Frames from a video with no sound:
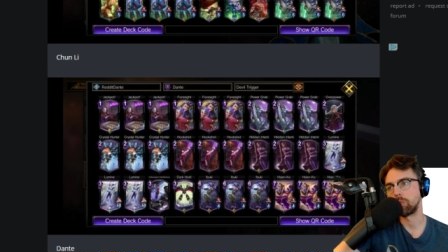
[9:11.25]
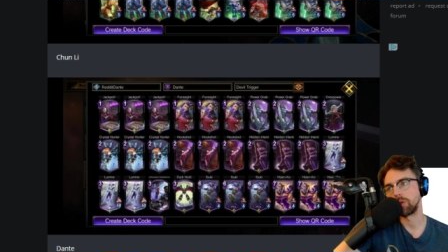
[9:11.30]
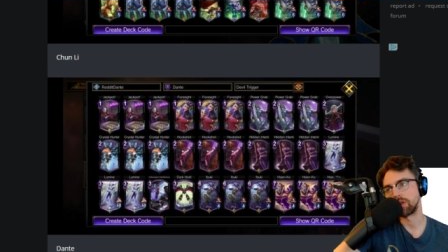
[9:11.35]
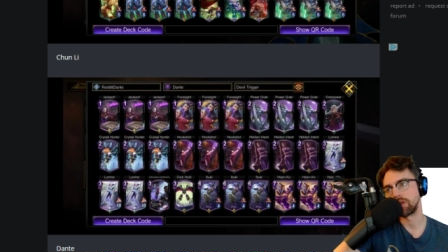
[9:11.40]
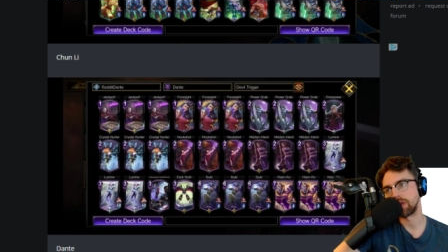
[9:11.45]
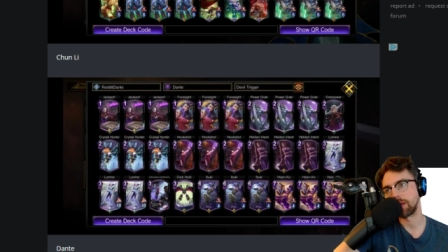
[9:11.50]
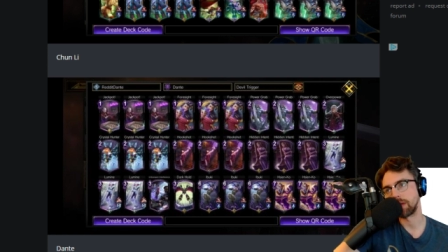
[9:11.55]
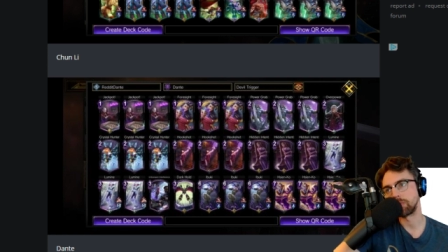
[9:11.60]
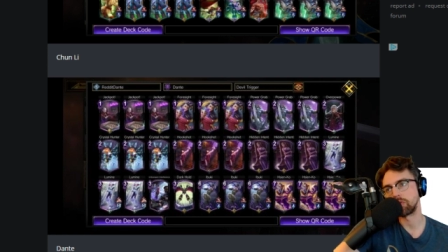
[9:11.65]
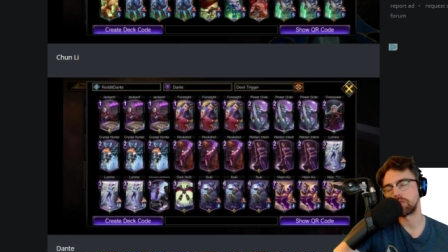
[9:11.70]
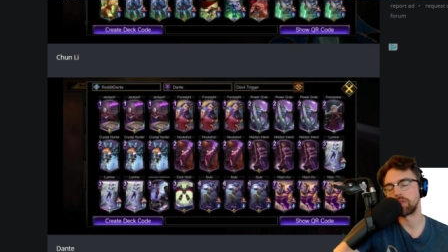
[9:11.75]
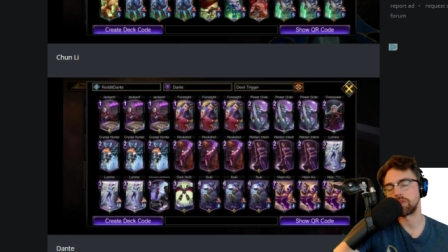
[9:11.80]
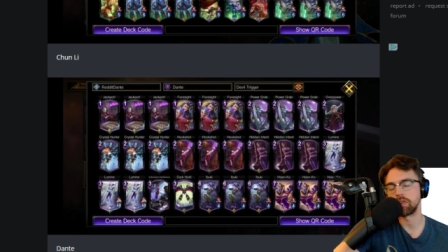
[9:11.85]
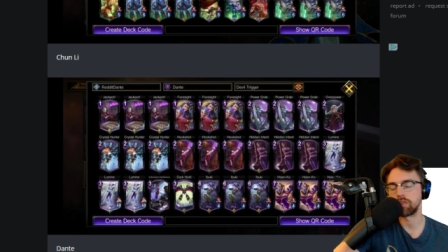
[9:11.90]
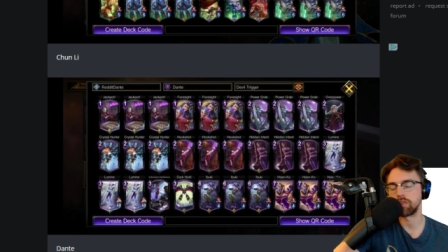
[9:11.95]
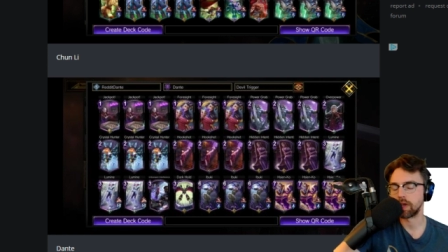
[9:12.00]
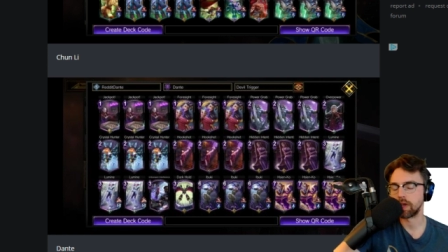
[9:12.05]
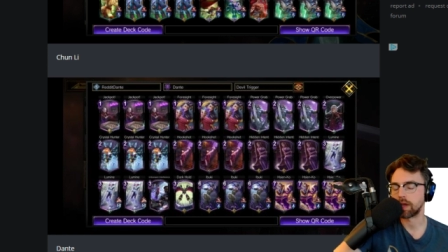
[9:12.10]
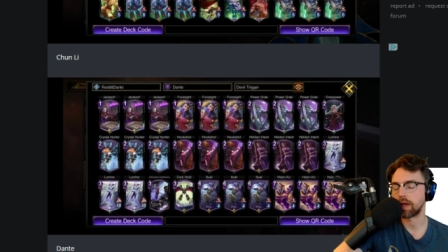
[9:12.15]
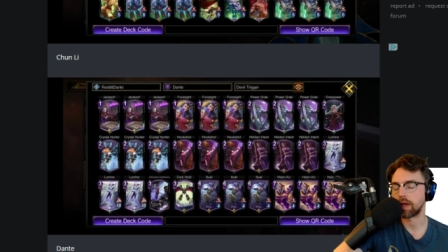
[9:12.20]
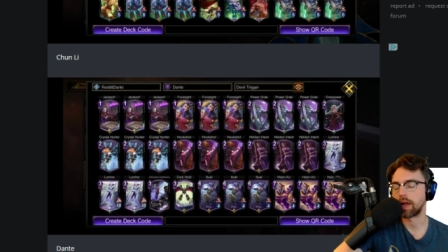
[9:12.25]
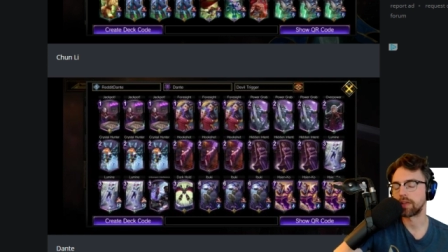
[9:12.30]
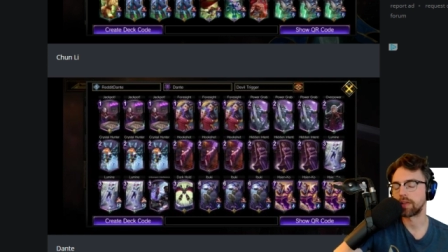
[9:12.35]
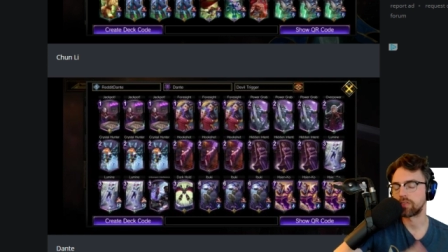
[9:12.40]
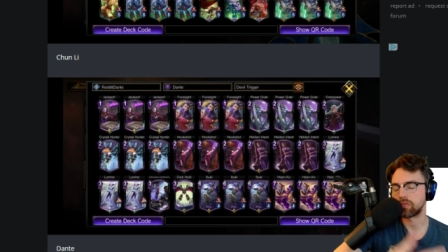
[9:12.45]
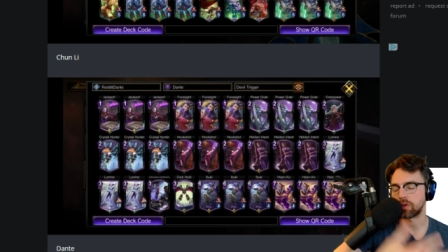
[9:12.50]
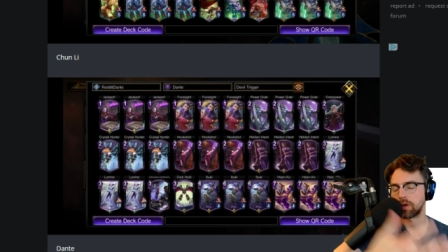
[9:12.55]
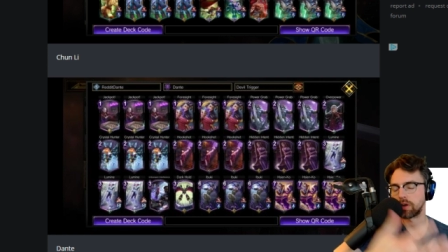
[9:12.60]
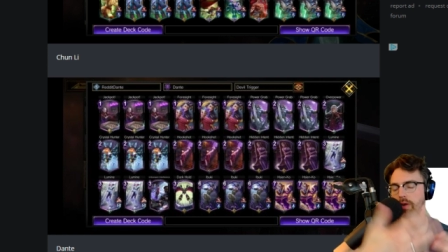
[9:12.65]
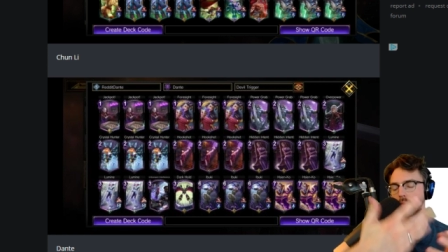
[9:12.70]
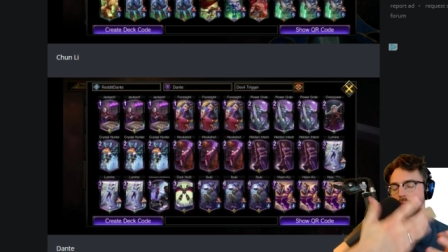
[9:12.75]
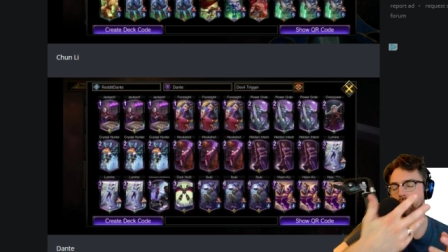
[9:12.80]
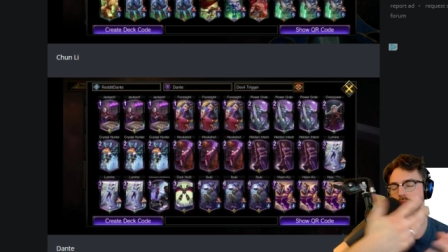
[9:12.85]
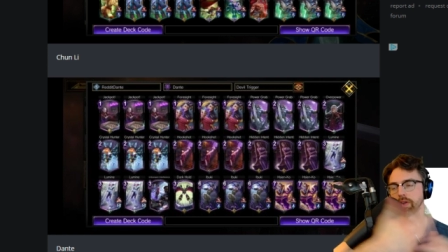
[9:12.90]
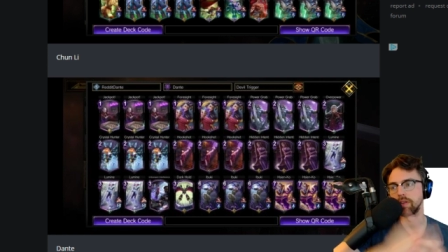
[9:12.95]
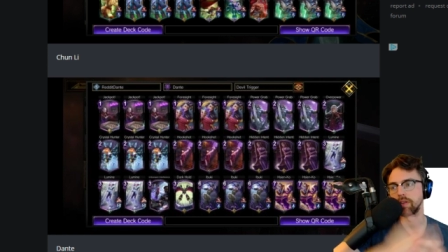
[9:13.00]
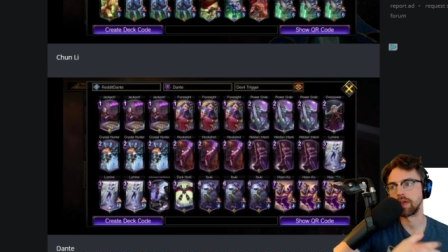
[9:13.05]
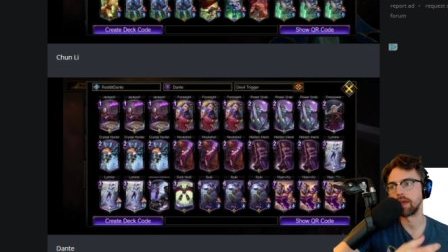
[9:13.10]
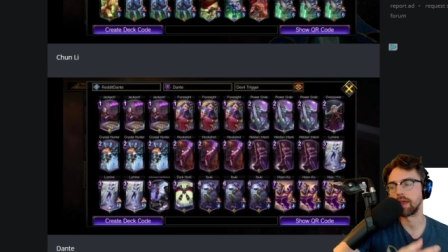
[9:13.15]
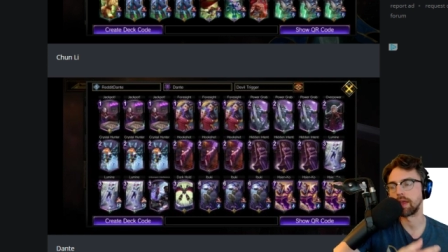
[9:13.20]
many times with this deck, I start out with
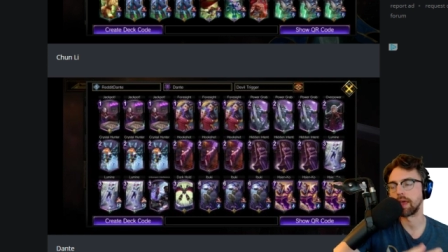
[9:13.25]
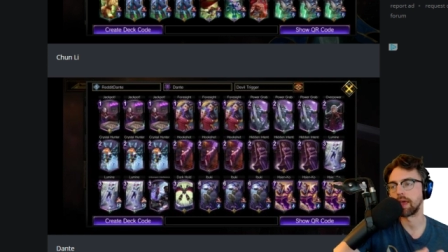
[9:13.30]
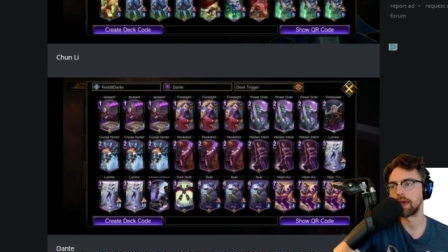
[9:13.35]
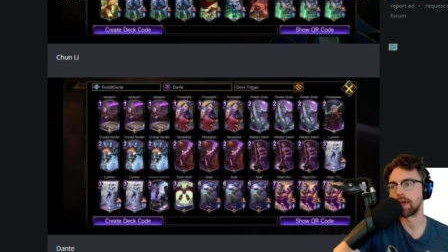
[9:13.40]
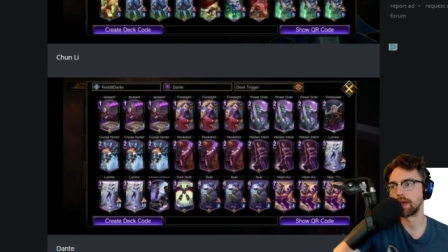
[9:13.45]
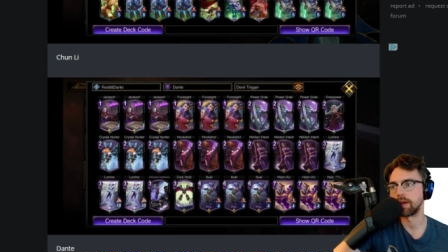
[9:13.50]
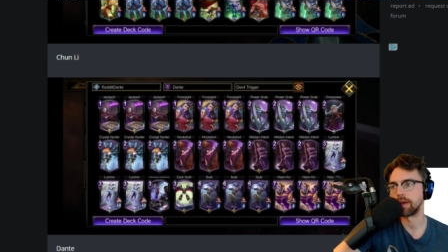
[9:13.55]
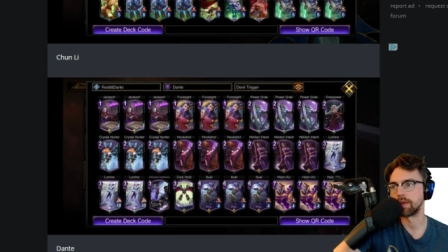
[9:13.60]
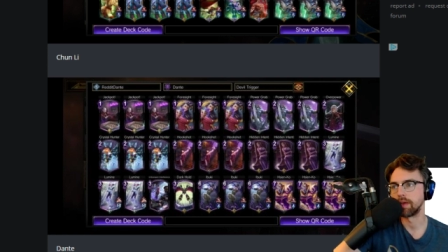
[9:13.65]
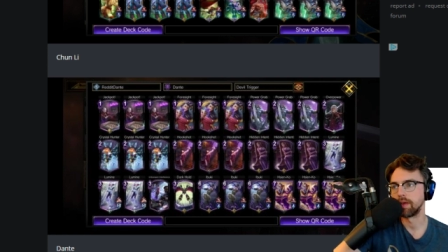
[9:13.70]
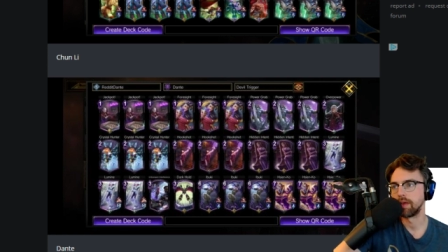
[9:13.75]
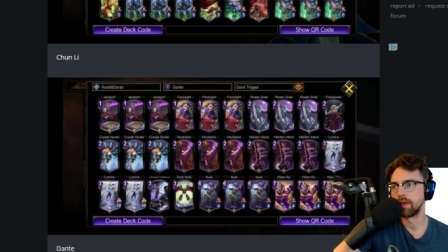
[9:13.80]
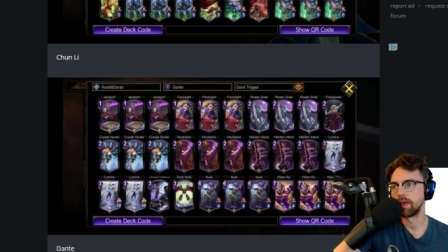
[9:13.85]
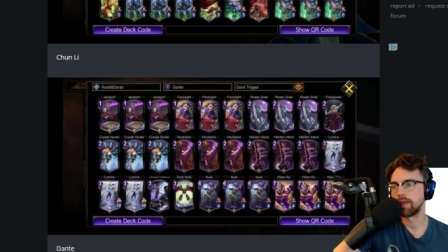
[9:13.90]
a dead hand.